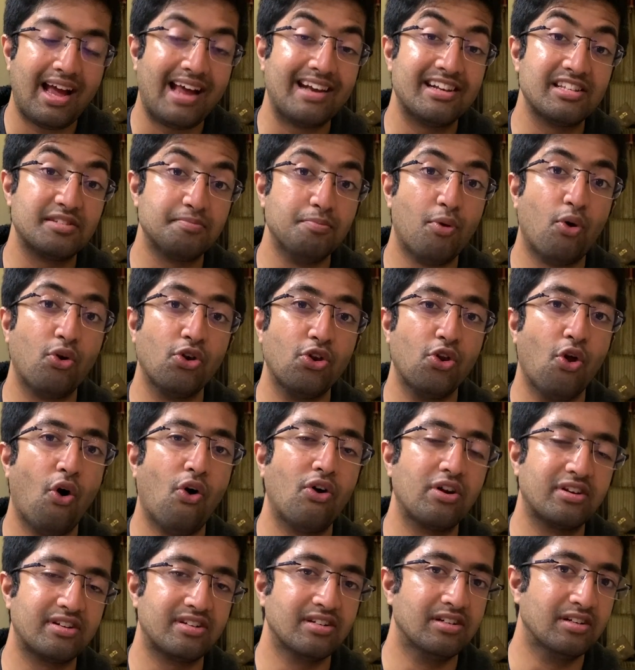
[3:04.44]
and is more
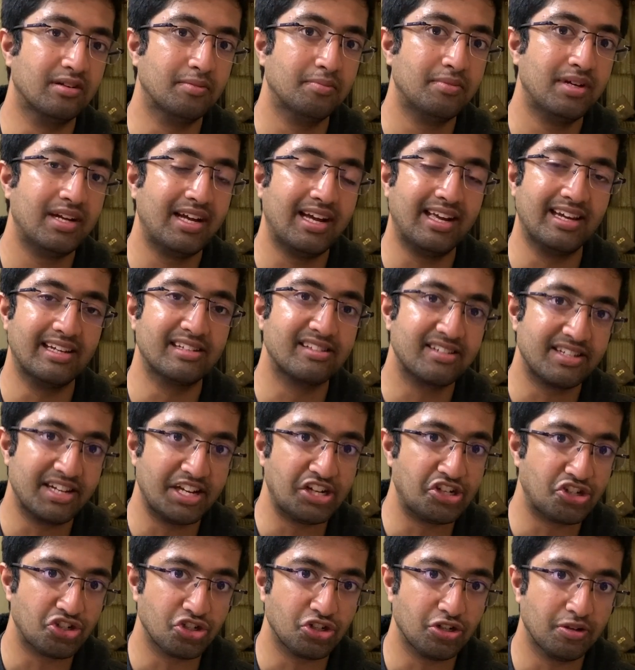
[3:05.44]
long-term in its
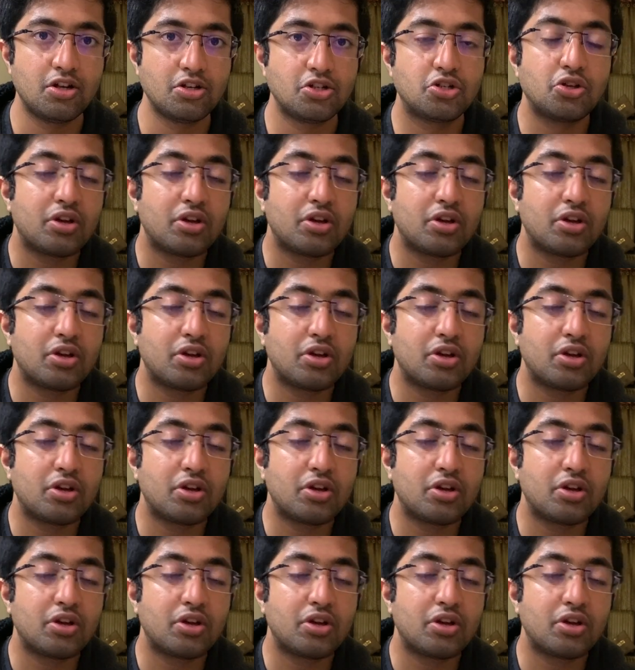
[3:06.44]
nature.